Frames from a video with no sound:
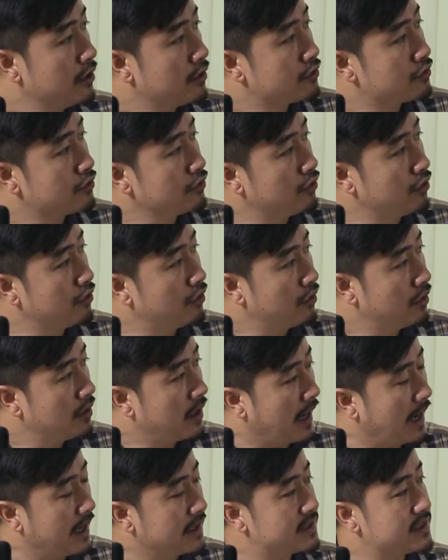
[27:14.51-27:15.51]

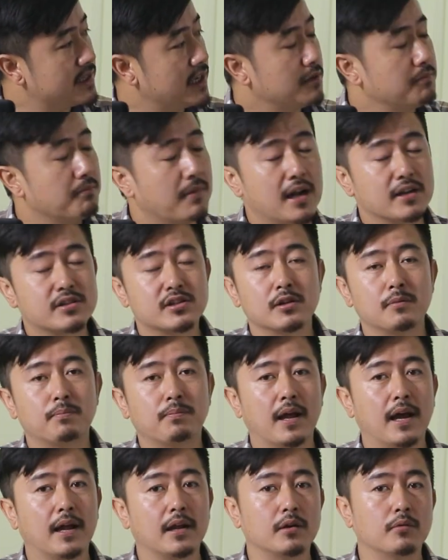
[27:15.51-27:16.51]
So, I said Marshall
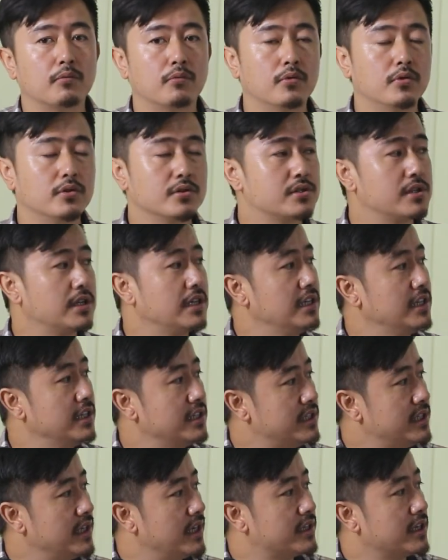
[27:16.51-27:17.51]
Plan was
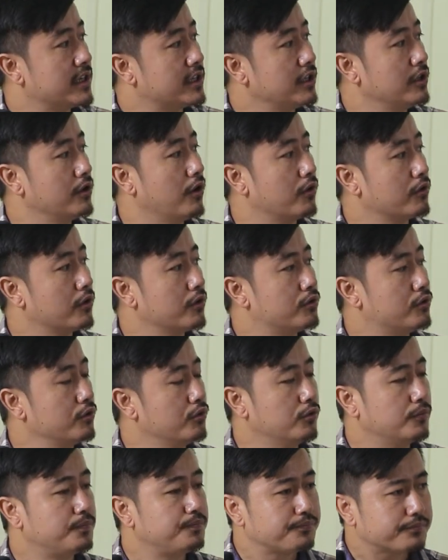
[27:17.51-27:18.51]
initiated in order
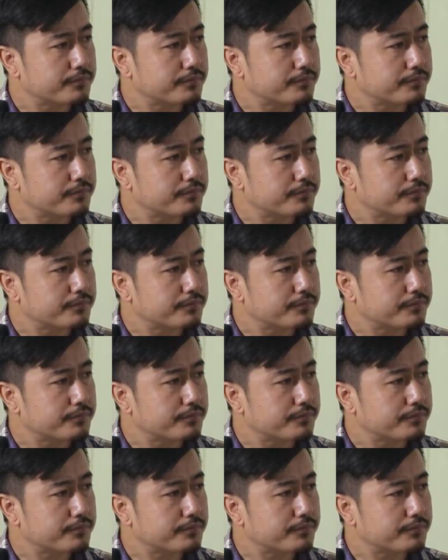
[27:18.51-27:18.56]
to